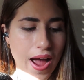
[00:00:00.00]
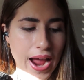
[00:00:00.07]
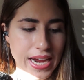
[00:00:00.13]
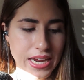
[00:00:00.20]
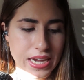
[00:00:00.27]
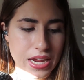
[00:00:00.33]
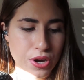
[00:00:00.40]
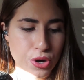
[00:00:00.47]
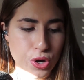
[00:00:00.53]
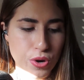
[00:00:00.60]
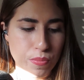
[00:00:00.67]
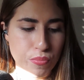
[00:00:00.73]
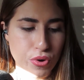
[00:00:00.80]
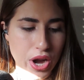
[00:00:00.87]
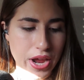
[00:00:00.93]
I could hear
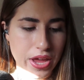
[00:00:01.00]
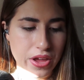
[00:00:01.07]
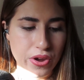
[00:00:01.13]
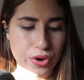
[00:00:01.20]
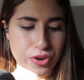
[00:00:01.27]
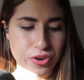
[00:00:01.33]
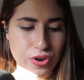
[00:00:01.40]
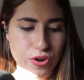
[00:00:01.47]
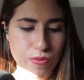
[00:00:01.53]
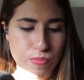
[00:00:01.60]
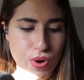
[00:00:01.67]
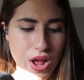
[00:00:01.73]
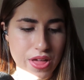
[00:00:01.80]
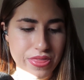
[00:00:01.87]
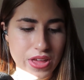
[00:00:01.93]
her praying under her
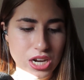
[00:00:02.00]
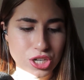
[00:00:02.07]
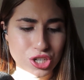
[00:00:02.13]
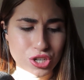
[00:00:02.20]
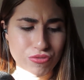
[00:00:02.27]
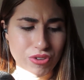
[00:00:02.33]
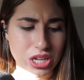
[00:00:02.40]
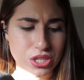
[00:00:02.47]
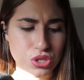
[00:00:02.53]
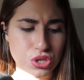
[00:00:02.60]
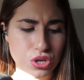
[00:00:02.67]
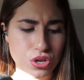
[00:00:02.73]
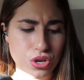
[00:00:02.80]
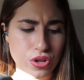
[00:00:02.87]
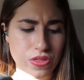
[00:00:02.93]
breath as she raced
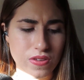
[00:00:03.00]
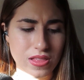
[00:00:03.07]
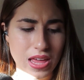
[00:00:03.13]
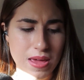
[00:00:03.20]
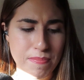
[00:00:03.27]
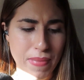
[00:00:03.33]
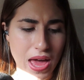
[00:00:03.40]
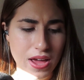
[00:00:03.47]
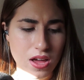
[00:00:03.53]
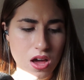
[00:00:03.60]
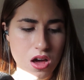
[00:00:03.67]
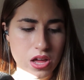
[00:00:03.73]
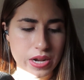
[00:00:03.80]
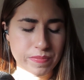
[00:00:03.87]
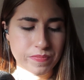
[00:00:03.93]
to turn the light back
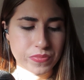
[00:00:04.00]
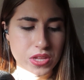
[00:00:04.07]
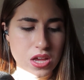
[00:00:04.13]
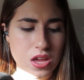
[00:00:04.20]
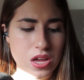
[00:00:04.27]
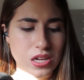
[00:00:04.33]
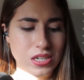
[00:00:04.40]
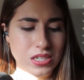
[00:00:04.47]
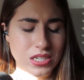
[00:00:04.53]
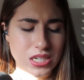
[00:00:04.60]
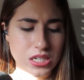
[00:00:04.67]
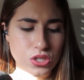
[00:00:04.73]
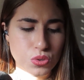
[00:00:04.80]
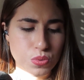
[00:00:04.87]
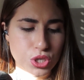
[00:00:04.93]
on.
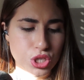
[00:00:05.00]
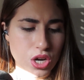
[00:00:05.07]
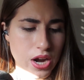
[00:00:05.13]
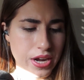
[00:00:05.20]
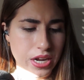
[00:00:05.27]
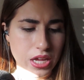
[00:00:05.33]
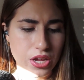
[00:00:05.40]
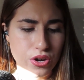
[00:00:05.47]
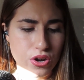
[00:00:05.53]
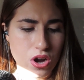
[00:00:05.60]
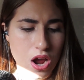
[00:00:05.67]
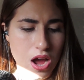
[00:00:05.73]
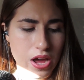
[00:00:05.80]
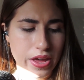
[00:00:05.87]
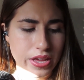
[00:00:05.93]
Tears were shining in her
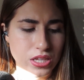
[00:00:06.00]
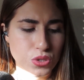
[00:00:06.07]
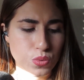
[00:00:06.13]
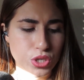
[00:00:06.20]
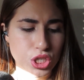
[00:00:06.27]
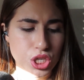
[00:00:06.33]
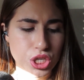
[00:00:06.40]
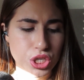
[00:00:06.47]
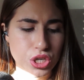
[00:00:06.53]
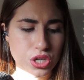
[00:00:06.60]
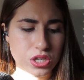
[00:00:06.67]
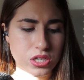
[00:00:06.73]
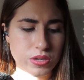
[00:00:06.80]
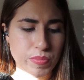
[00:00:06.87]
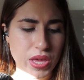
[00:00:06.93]
eyes when she
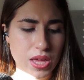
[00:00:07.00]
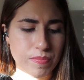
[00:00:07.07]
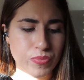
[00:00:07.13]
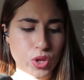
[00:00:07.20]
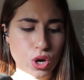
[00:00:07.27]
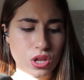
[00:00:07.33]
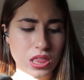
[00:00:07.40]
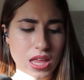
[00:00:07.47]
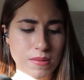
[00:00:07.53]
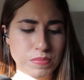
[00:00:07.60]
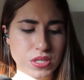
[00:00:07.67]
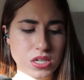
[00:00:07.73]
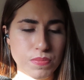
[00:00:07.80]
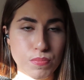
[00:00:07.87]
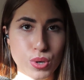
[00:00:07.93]
turned to me, her
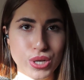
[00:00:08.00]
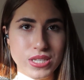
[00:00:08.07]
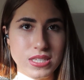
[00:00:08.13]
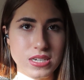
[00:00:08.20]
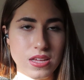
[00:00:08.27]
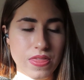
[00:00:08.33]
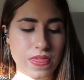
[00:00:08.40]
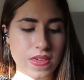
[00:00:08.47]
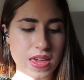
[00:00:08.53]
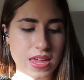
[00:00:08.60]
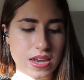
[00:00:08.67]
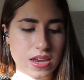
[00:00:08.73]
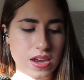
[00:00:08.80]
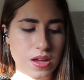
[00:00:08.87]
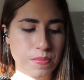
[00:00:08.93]
lips depressed
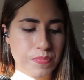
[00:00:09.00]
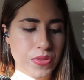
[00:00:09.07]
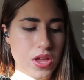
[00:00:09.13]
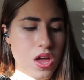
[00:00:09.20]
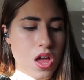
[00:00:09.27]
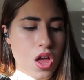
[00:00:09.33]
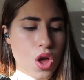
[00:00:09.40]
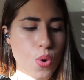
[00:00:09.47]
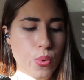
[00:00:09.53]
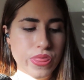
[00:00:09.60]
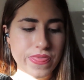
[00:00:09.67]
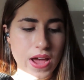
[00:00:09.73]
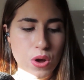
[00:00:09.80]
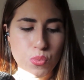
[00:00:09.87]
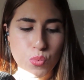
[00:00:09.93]
thin.
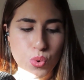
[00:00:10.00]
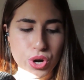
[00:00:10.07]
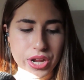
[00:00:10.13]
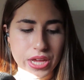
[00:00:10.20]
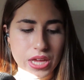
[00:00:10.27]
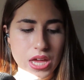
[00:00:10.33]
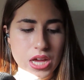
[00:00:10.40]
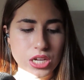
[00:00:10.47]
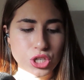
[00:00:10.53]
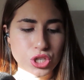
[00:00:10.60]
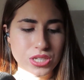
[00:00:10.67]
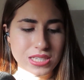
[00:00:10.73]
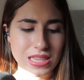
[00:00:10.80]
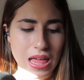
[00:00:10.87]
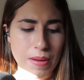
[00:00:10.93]
Without warning,
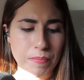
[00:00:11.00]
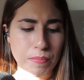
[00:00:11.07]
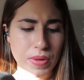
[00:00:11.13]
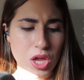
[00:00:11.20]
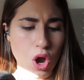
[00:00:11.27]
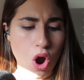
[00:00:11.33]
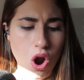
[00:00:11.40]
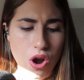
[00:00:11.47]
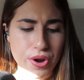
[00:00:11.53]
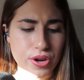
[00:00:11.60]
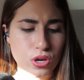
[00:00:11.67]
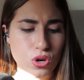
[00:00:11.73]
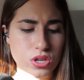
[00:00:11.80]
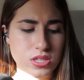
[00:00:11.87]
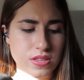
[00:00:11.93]
she slapped me hard
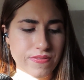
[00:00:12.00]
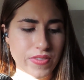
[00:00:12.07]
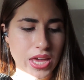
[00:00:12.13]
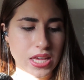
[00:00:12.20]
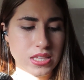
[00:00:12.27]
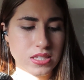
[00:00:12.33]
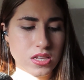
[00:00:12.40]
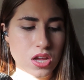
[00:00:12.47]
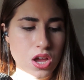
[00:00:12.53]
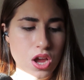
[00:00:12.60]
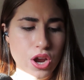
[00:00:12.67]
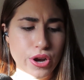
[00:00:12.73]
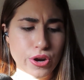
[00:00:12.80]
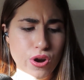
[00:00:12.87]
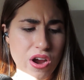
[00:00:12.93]
across the face.
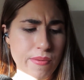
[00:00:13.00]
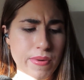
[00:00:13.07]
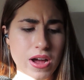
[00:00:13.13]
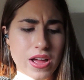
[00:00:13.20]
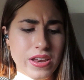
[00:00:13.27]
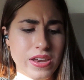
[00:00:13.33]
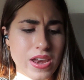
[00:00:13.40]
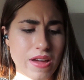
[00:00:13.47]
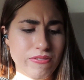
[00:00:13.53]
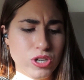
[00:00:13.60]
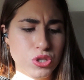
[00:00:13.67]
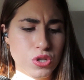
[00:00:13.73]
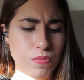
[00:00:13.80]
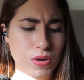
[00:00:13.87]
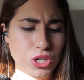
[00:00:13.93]
Grandma had never
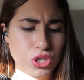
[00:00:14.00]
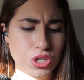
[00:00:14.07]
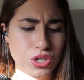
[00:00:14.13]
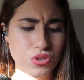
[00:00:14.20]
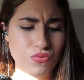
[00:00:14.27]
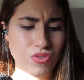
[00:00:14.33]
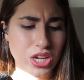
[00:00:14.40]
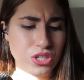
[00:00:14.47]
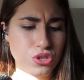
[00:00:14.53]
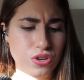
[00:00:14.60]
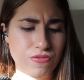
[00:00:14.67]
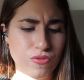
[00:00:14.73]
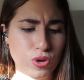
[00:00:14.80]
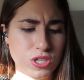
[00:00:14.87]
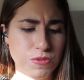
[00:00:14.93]
so much as raised
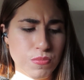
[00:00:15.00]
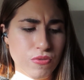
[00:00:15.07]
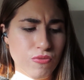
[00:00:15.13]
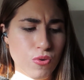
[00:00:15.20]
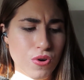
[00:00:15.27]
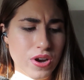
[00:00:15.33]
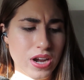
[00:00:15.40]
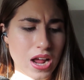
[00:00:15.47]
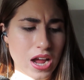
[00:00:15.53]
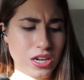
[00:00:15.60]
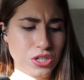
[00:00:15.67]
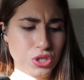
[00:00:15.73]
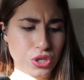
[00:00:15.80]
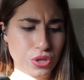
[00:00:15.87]
her voice before, and I